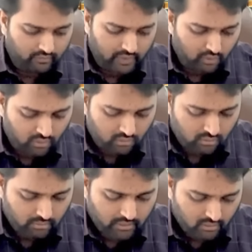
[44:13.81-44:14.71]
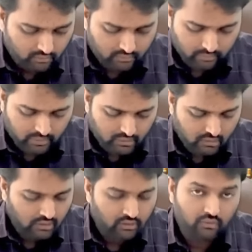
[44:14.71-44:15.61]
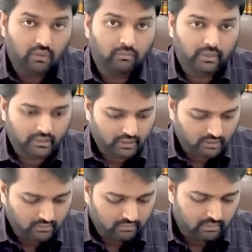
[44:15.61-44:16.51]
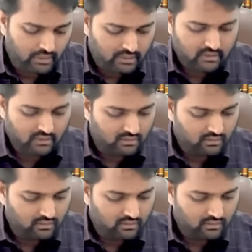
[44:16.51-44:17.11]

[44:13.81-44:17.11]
We don't know beta of a B into 1 by 3 plus